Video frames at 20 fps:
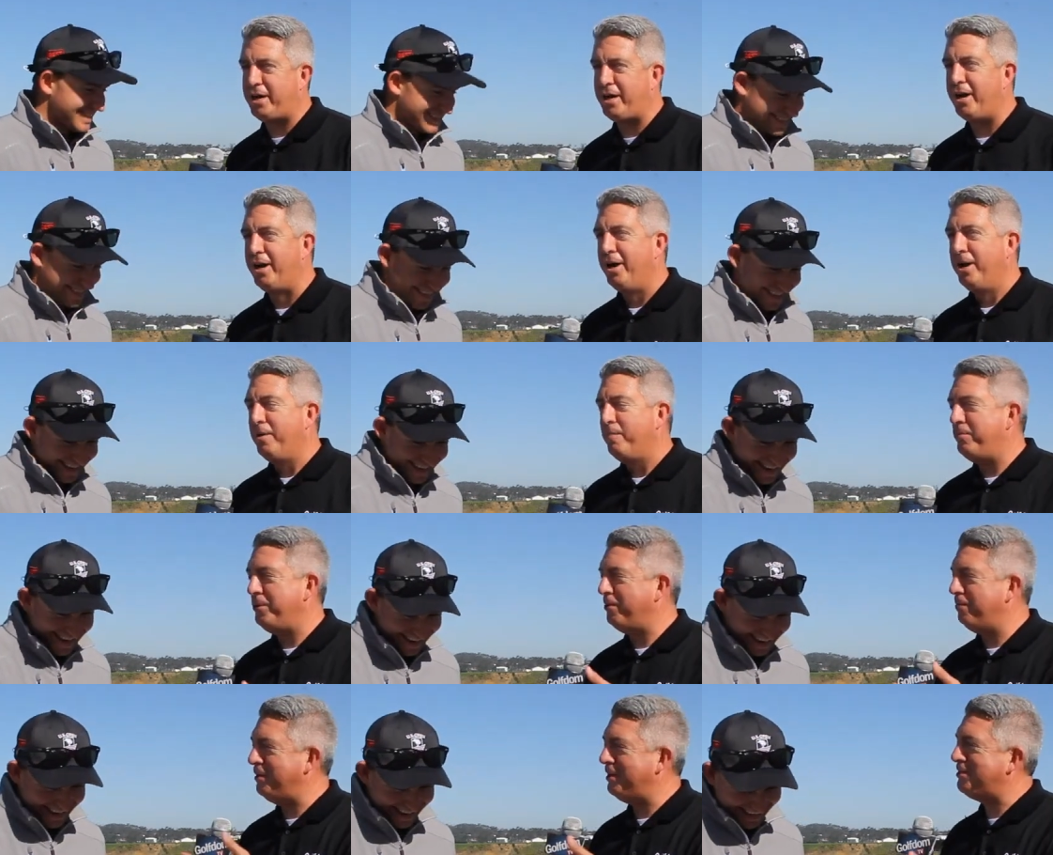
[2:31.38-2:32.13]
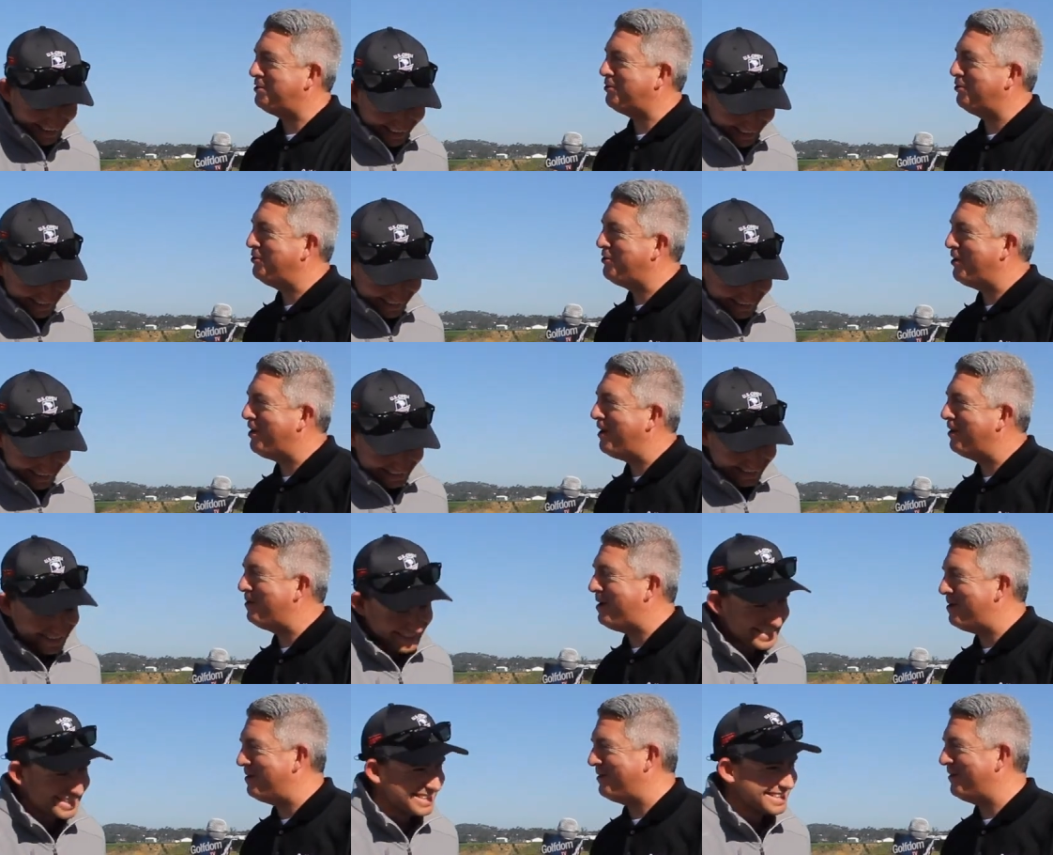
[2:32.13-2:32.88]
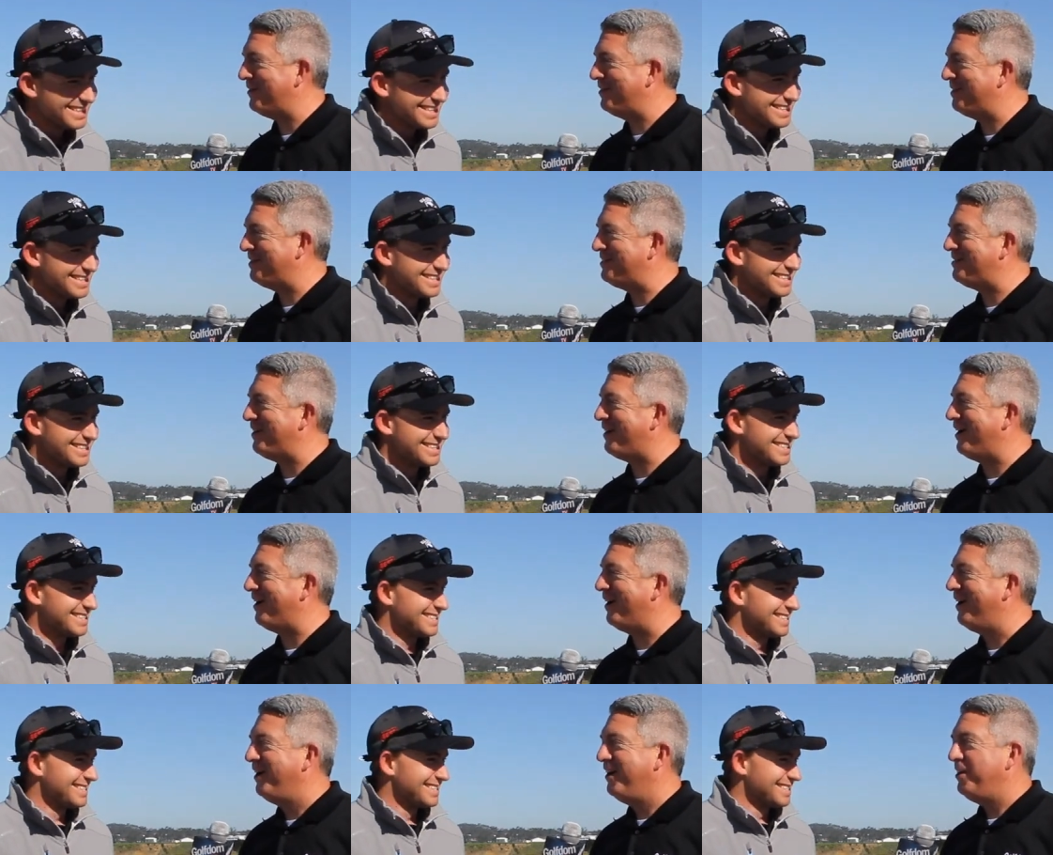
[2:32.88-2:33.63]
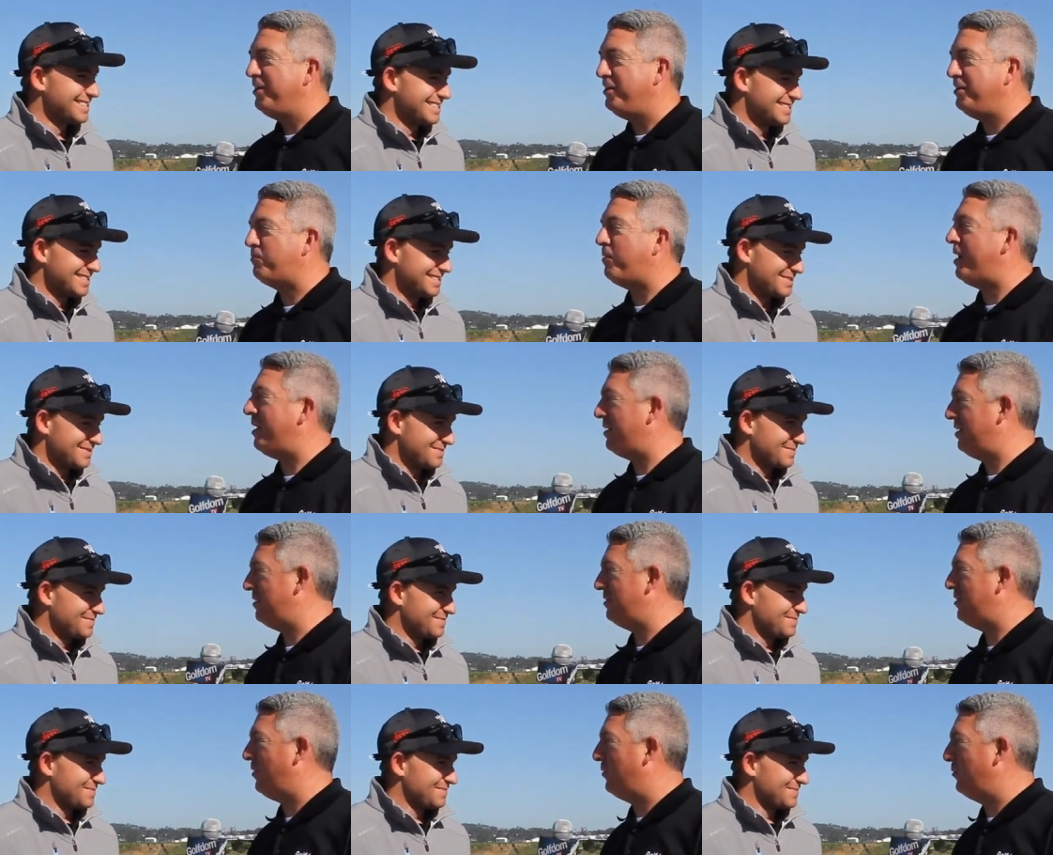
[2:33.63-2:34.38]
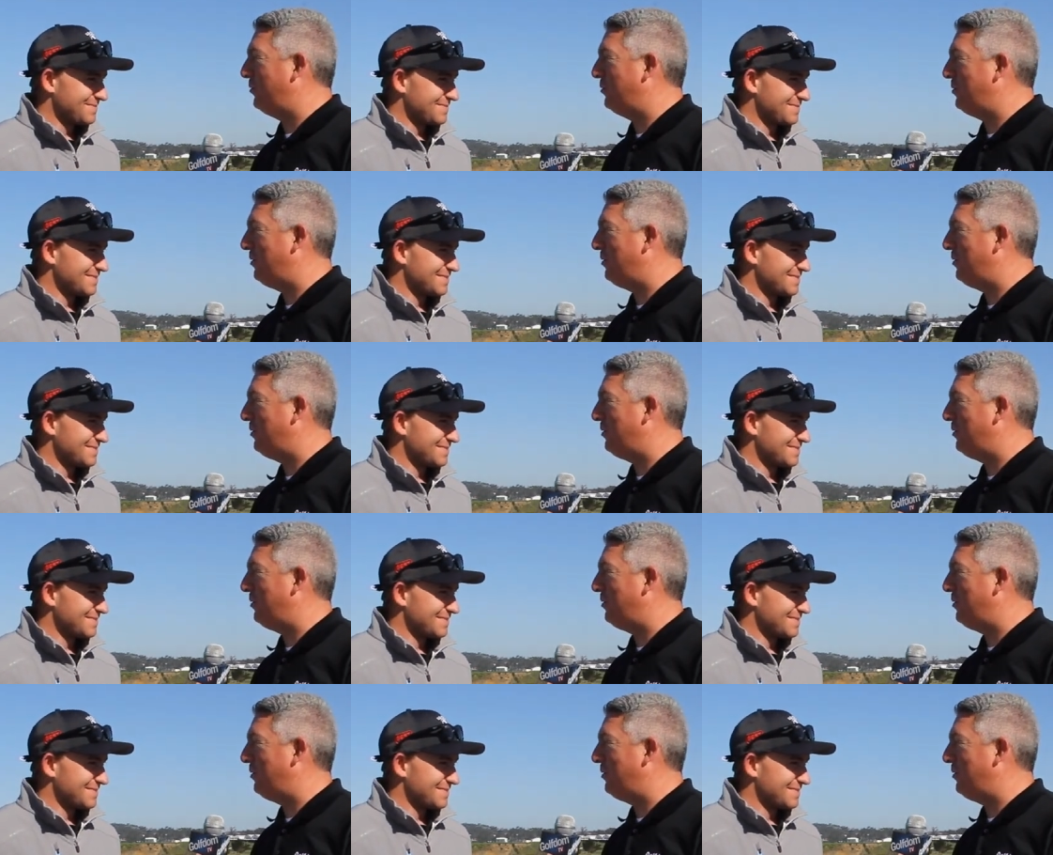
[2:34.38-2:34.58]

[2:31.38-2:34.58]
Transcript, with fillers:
Speaker 1: uh, you being so young out here that uh, you probably didn't know who